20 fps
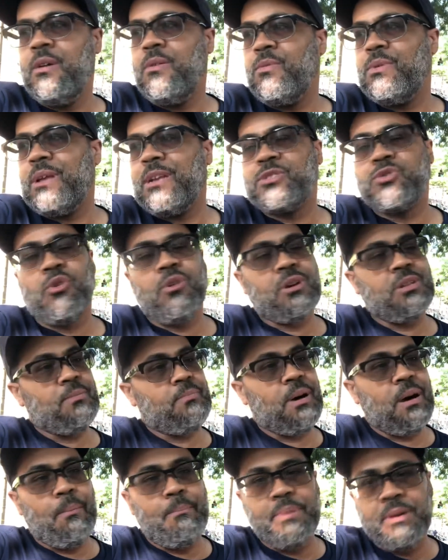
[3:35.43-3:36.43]
We're not talking
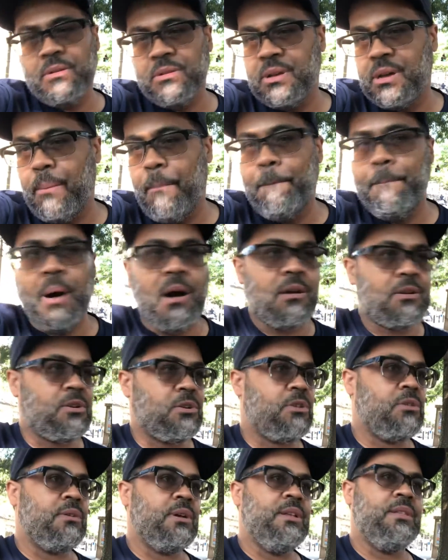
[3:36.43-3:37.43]
about building a
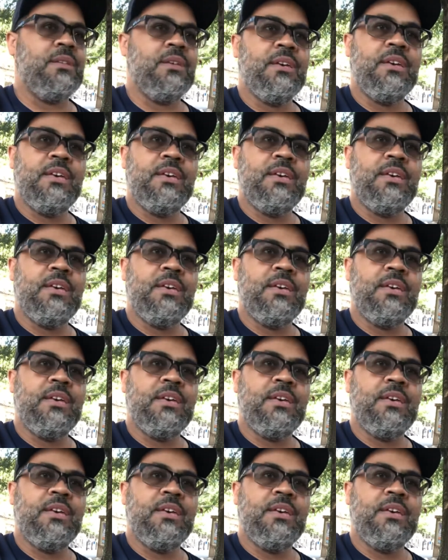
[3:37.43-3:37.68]
bunker and